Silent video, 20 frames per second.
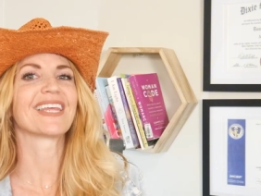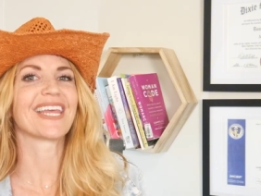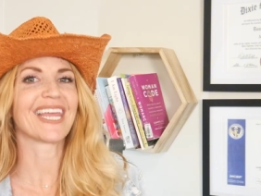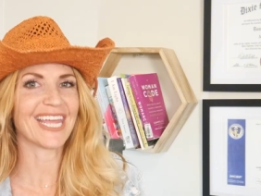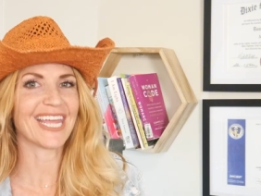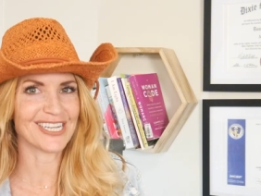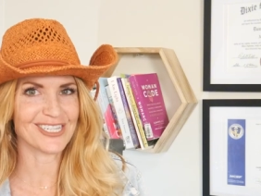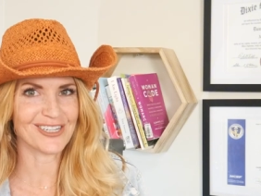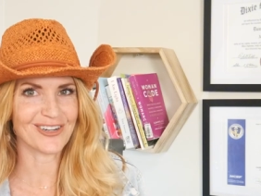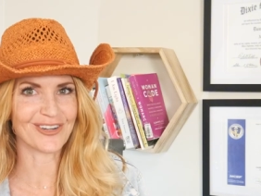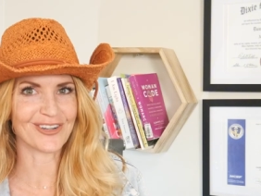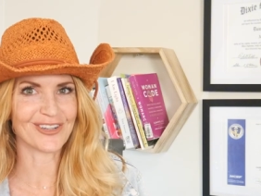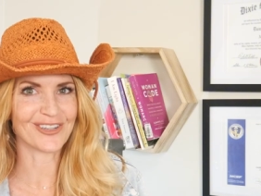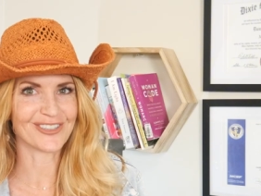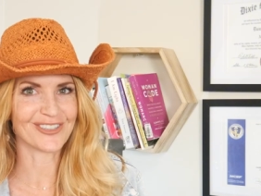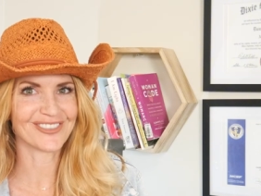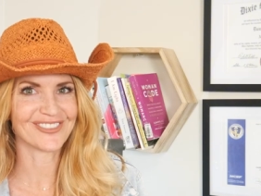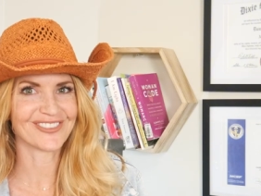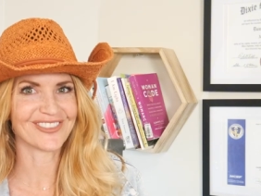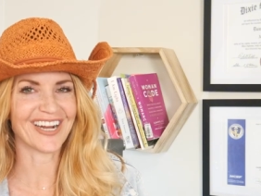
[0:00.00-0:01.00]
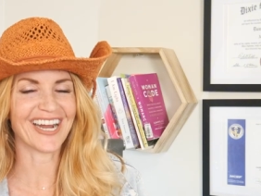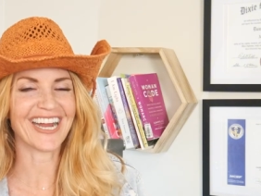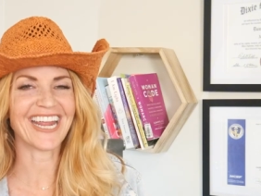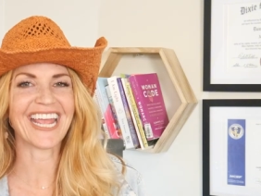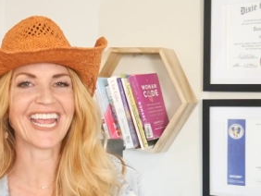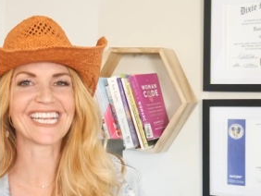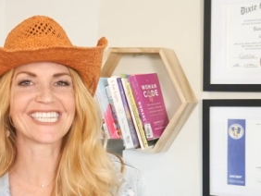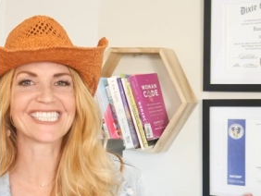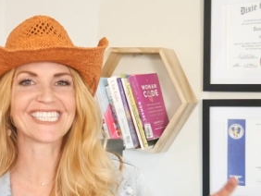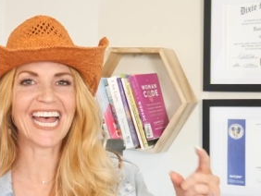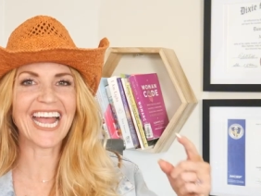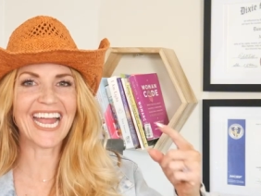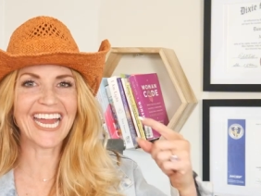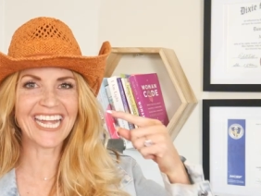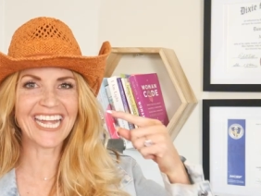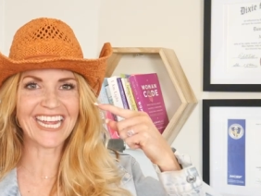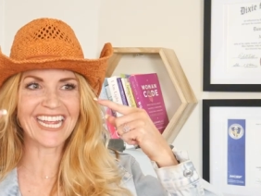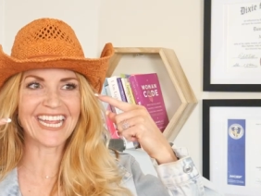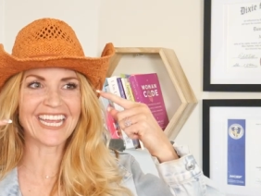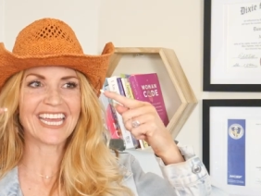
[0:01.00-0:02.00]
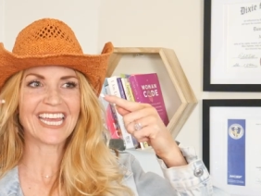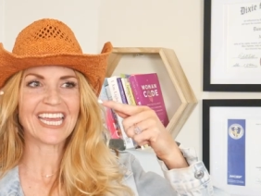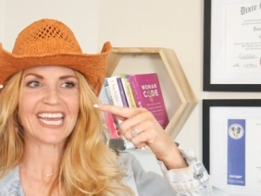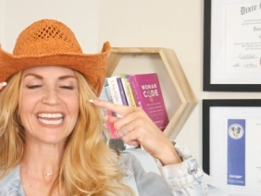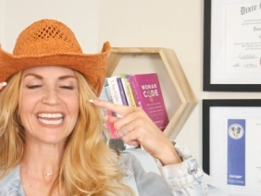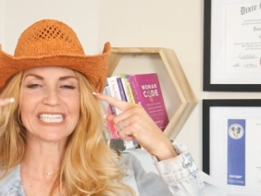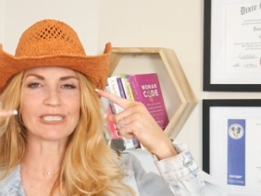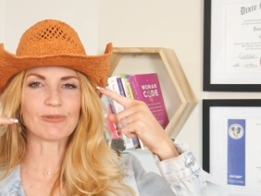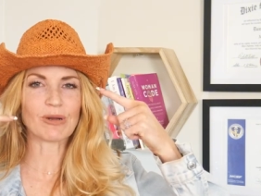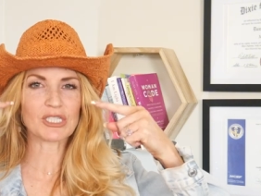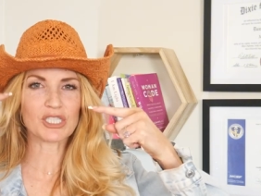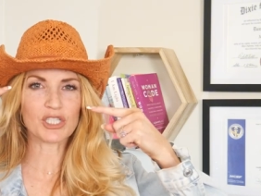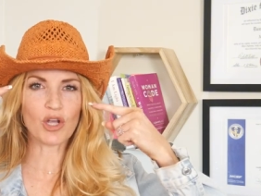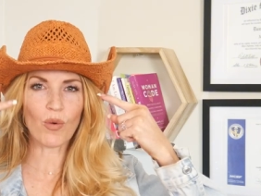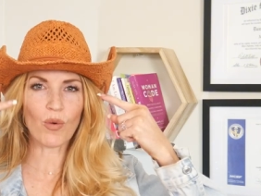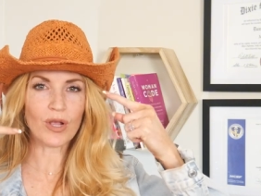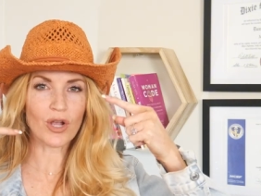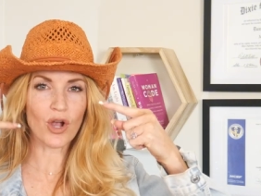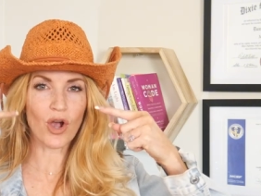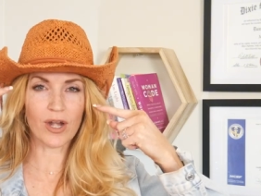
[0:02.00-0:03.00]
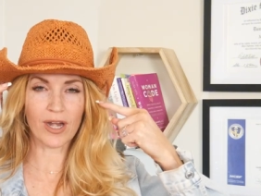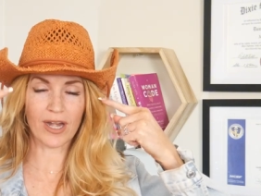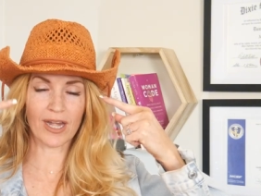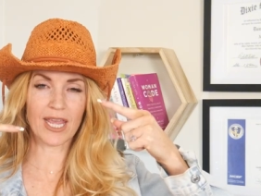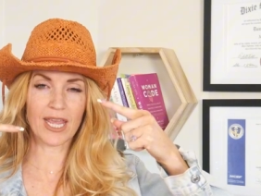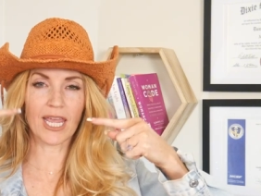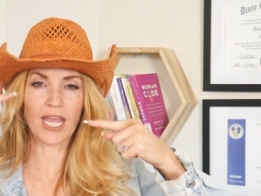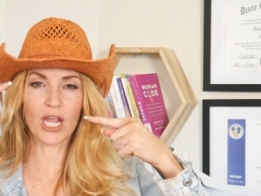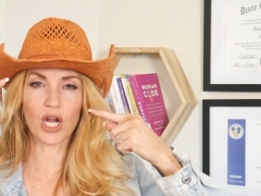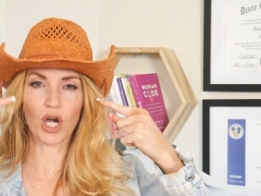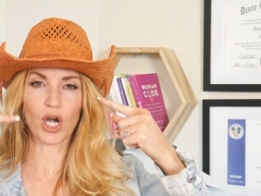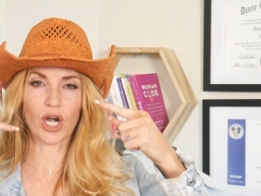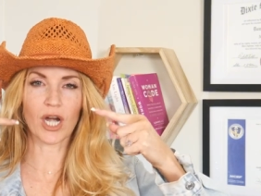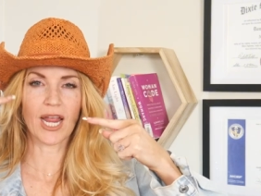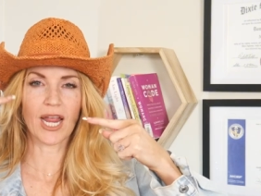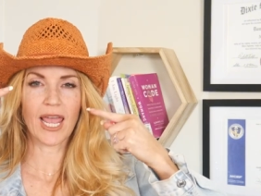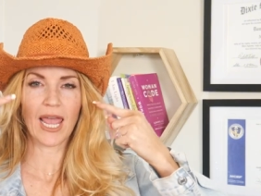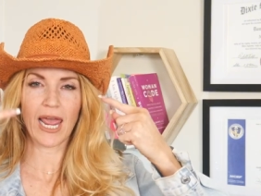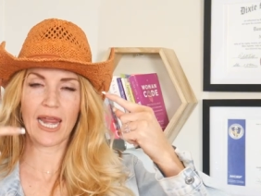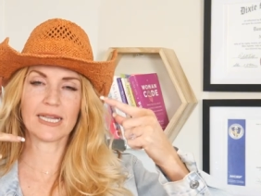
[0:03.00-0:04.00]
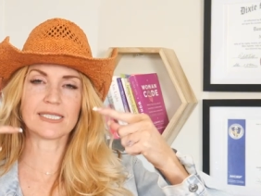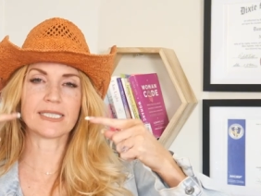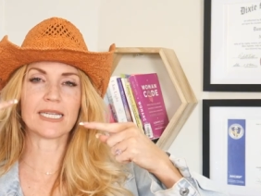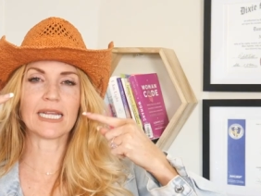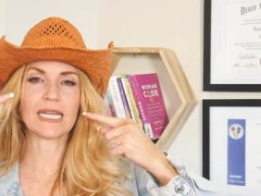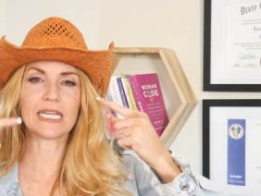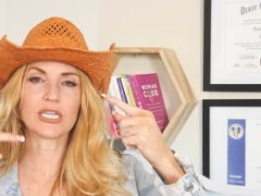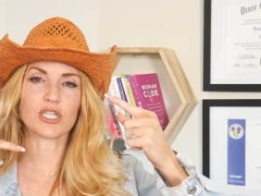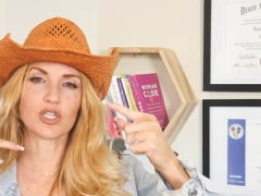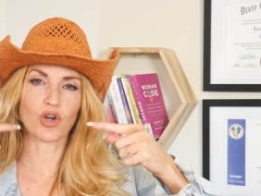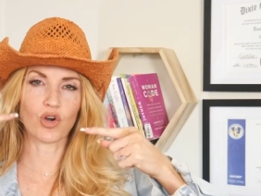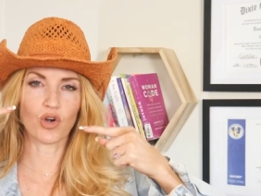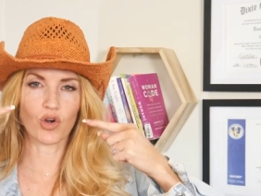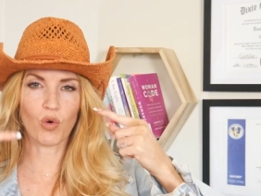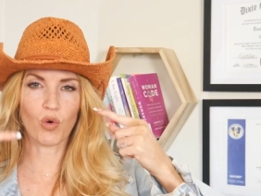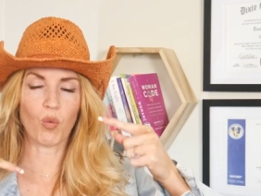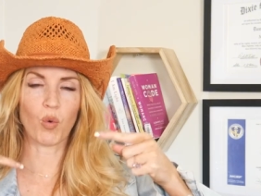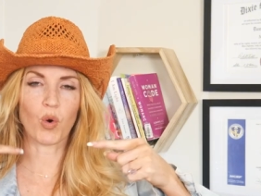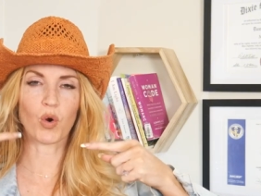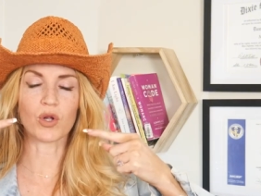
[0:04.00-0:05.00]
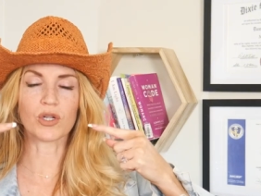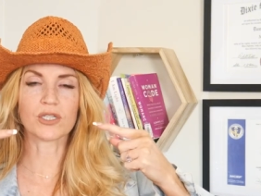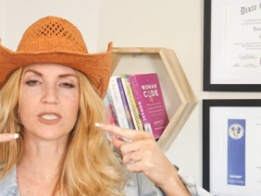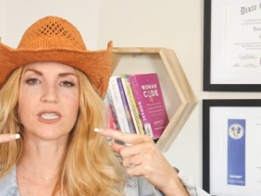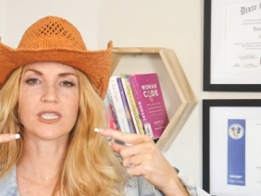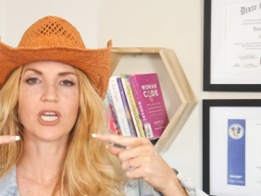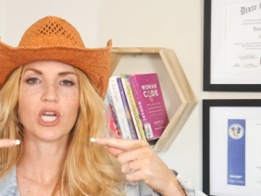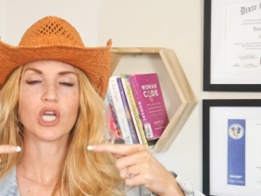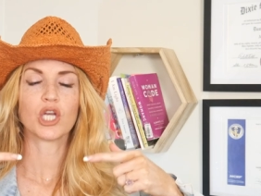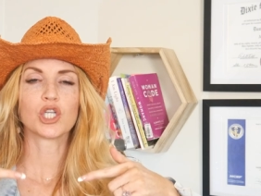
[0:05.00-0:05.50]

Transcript: internal, right? Anxiety is what's going on in here and it's an internal world.